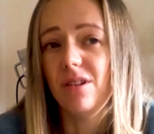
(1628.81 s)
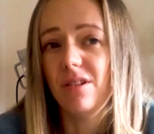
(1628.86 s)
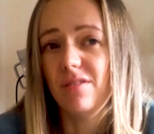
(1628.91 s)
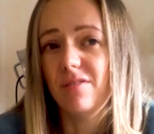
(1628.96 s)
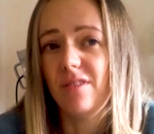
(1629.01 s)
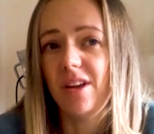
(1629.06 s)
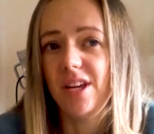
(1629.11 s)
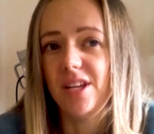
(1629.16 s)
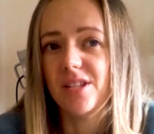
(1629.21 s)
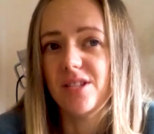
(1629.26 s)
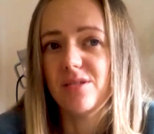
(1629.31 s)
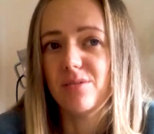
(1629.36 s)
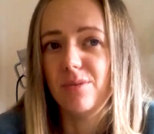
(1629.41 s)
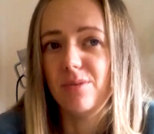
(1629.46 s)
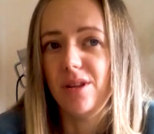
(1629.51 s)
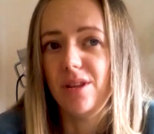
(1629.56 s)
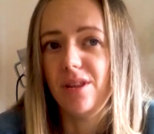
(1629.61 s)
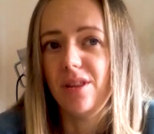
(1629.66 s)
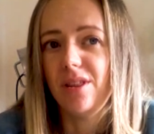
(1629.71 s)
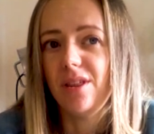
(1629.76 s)
are faced
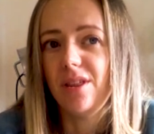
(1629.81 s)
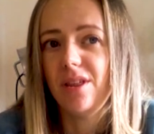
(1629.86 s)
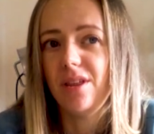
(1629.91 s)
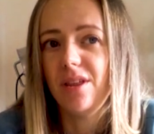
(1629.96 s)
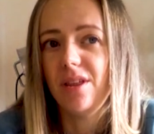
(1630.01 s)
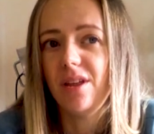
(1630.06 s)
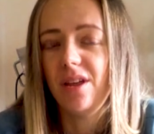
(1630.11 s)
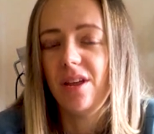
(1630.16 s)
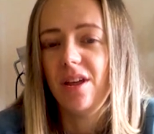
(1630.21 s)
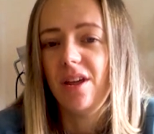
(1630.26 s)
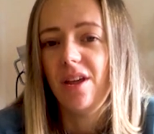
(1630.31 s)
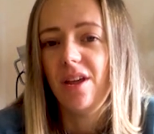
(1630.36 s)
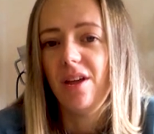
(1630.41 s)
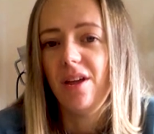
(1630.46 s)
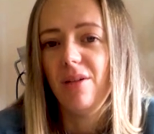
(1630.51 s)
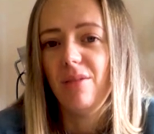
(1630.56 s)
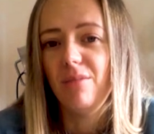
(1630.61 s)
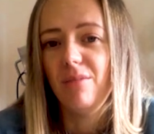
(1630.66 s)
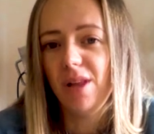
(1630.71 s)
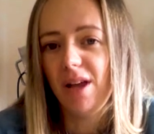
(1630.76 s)
with
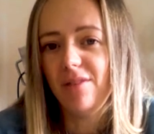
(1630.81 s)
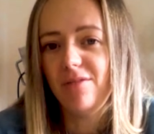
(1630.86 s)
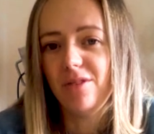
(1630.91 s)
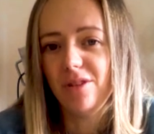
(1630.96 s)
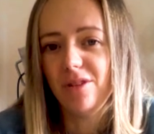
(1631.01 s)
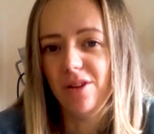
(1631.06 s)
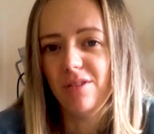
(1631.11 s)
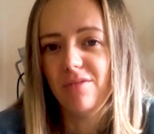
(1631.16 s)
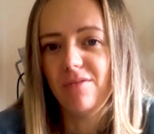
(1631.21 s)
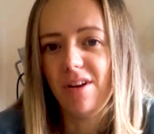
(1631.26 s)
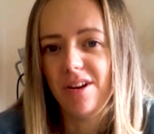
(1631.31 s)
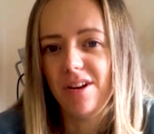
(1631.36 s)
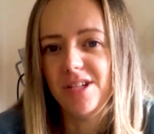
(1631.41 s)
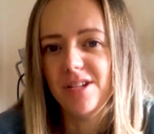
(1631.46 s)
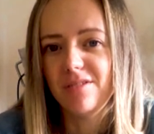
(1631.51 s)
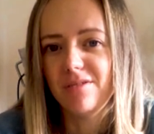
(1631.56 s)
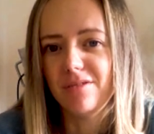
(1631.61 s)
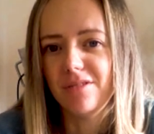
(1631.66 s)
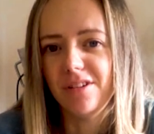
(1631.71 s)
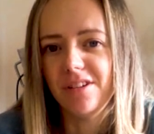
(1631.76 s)
life could look very
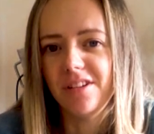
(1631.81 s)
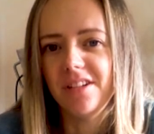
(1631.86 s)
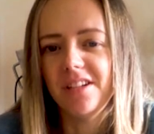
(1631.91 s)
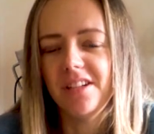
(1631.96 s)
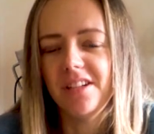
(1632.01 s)
different